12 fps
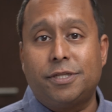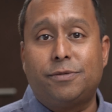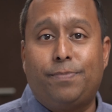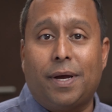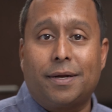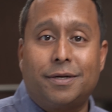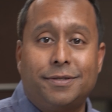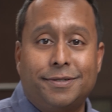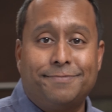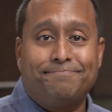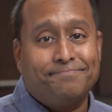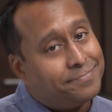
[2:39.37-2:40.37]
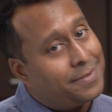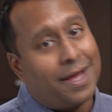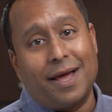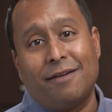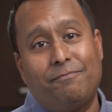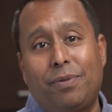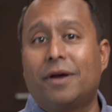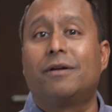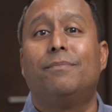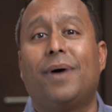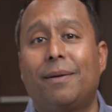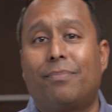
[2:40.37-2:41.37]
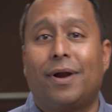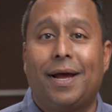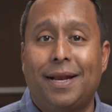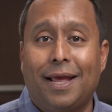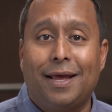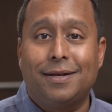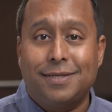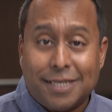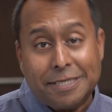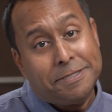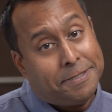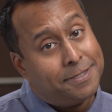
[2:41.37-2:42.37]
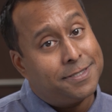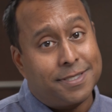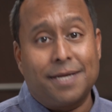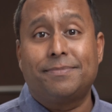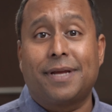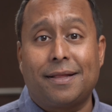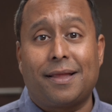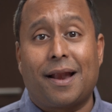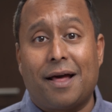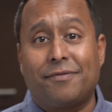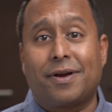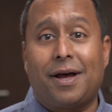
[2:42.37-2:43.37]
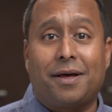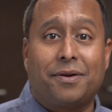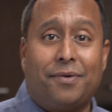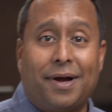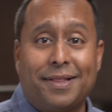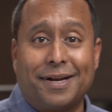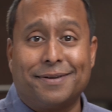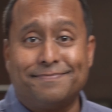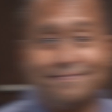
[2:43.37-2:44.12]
is buttered. I buttered my bread, and it's time to get that avocado on there.